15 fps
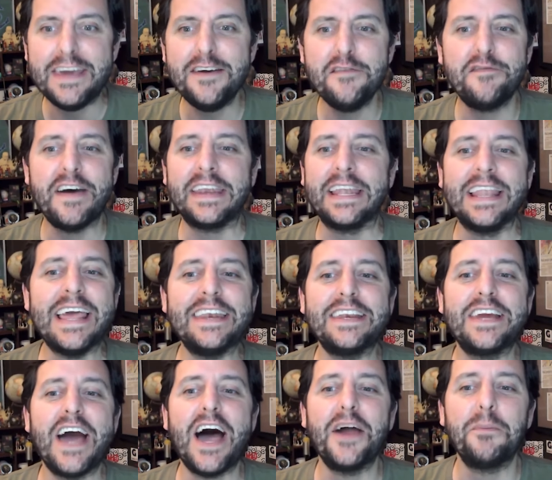Give and
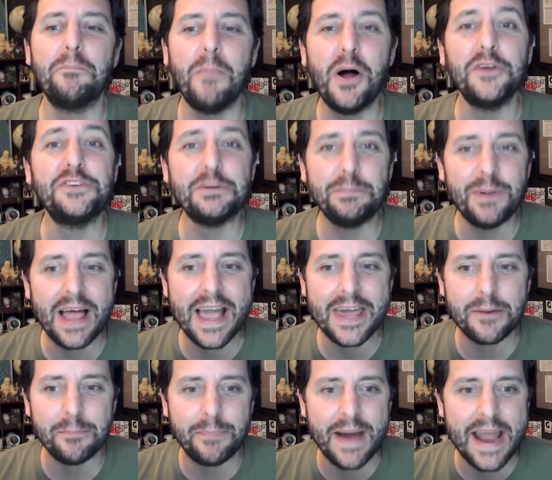let God multiply
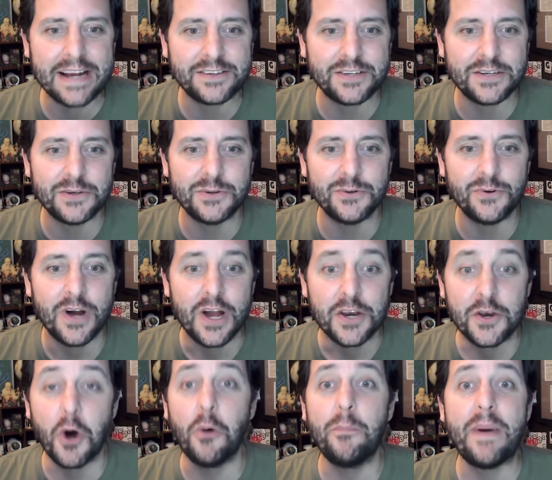it back to you.
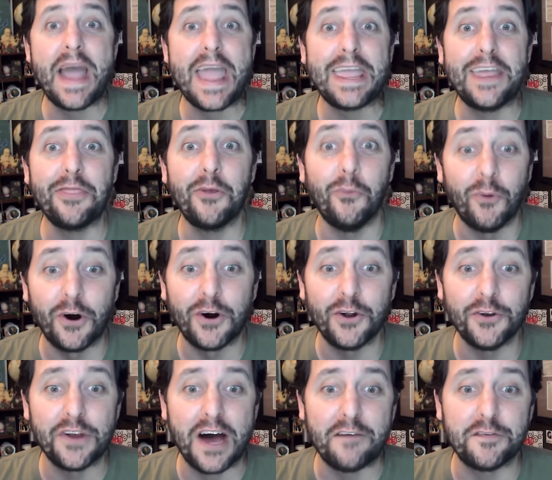No bank in the
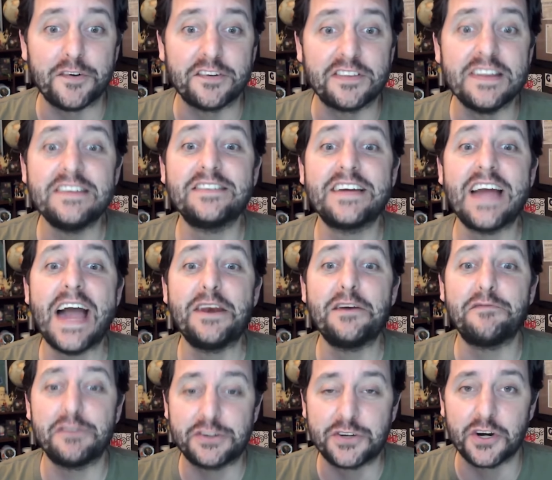world offers this kind
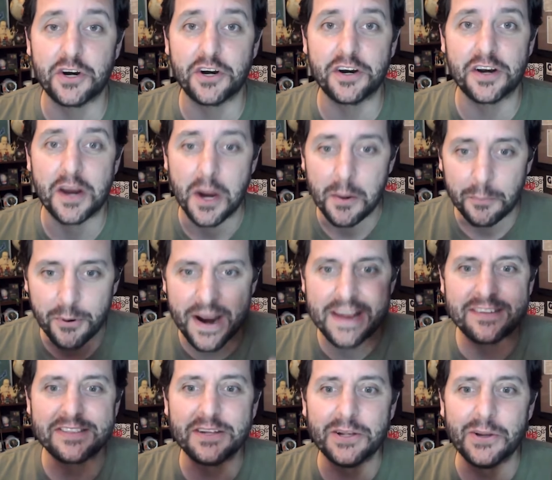of return.
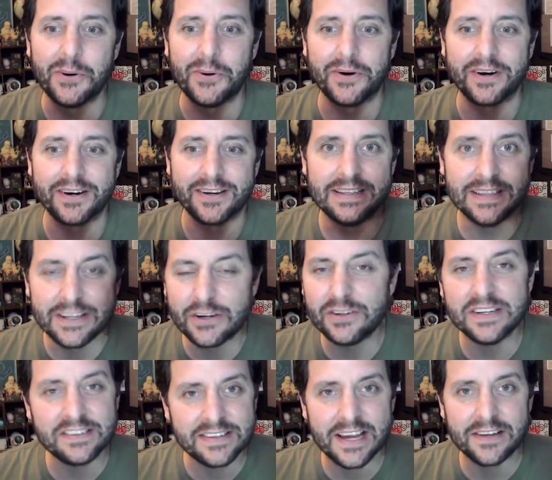Praise the Lord.
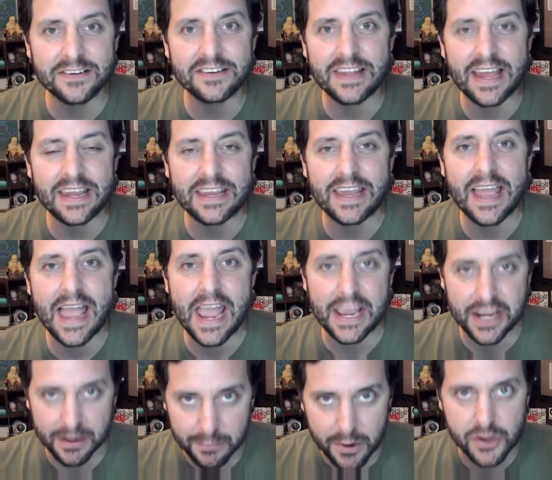Literally sounds like a
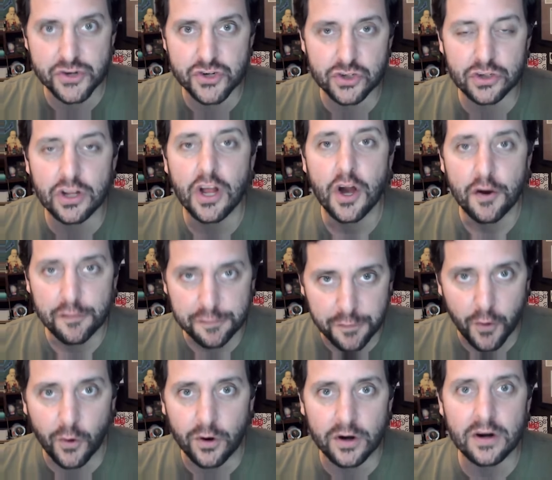commercial
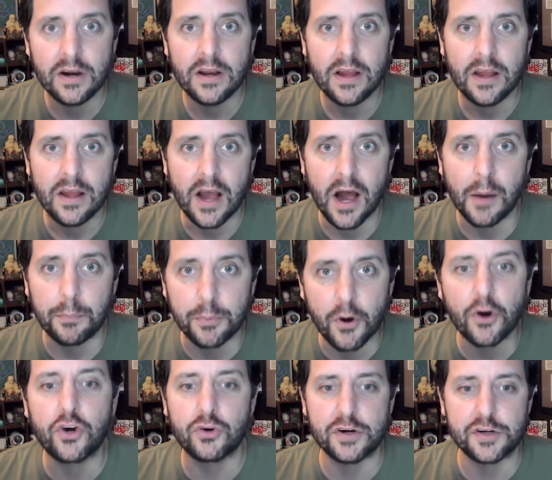for a
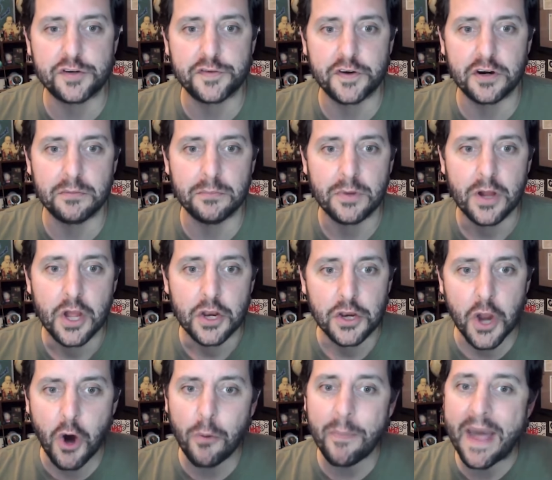brokerage firm.
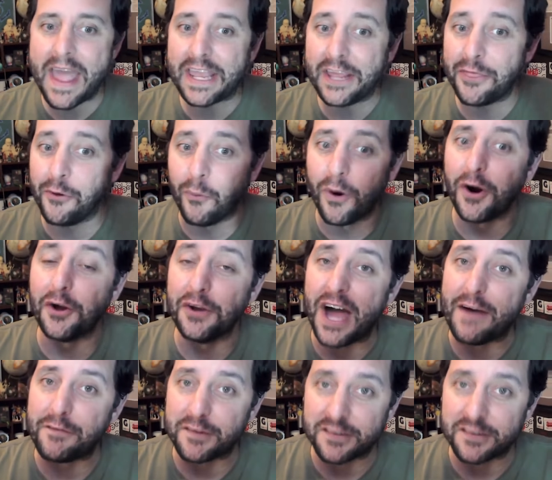No bank in the world